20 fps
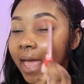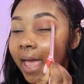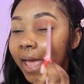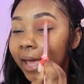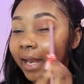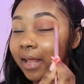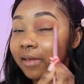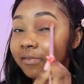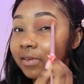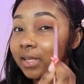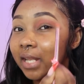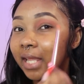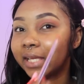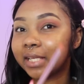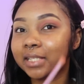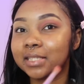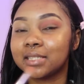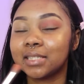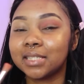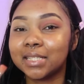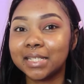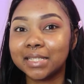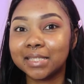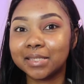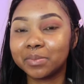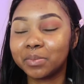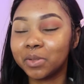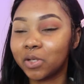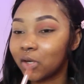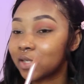and I feel like
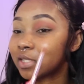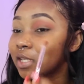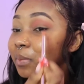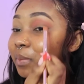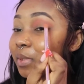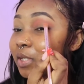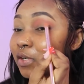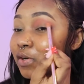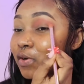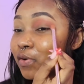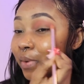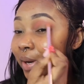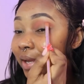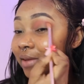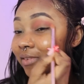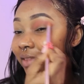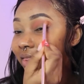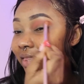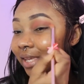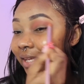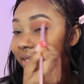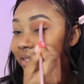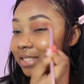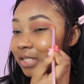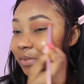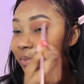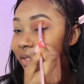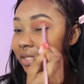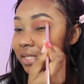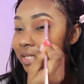it's because I'll be craving the
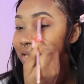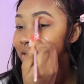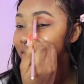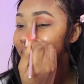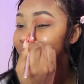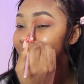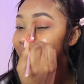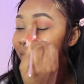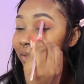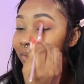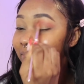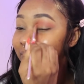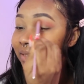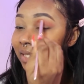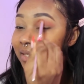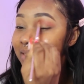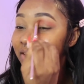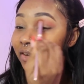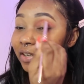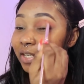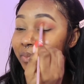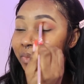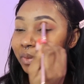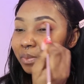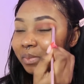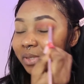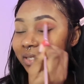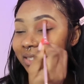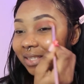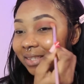intimacy, not that I'll necessarily be
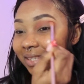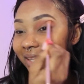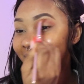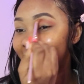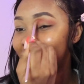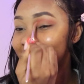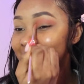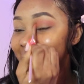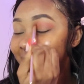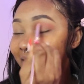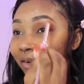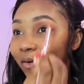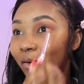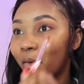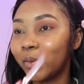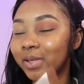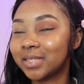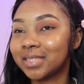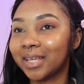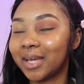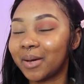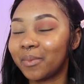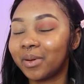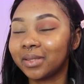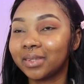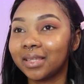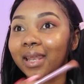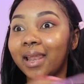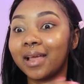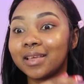missing the ex. And I'll always think
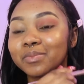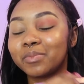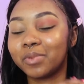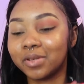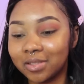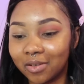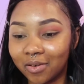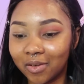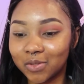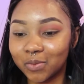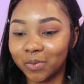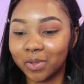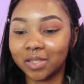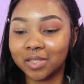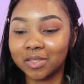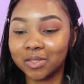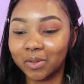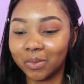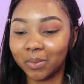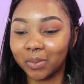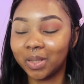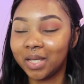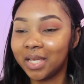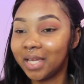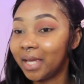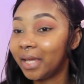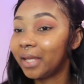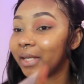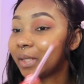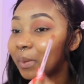about the last person I was with. So
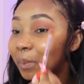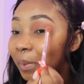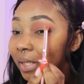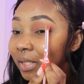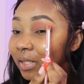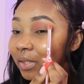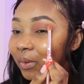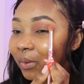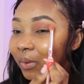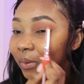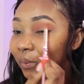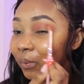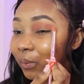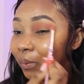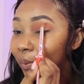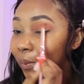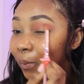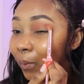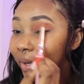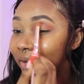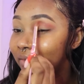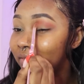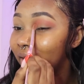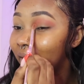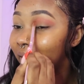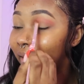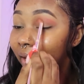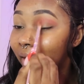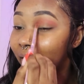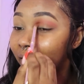depending on whatever
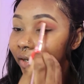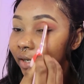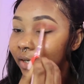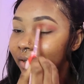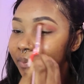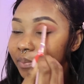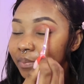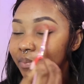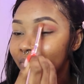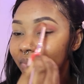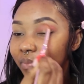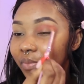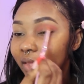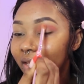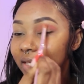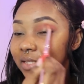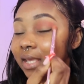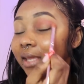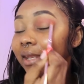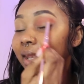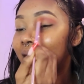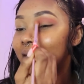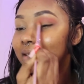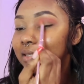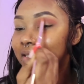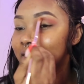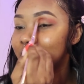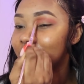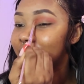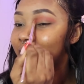year, I say
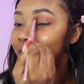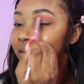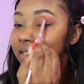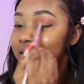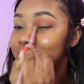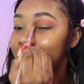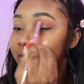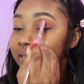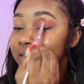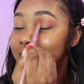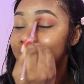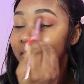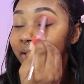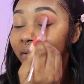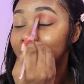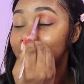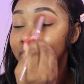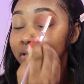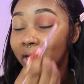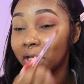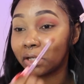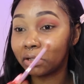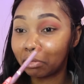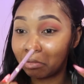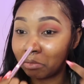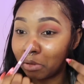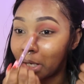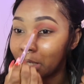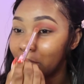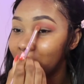last year Valentine's Day, I was like
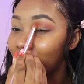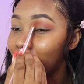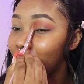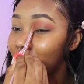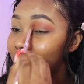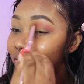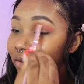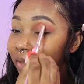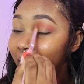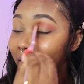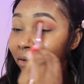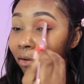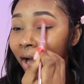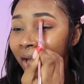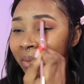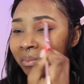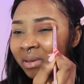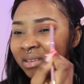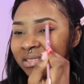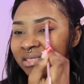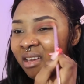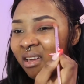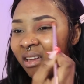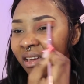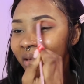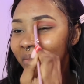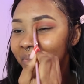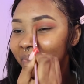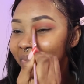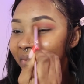crying over like, oh, I miss
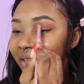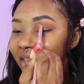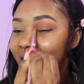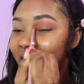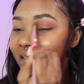him,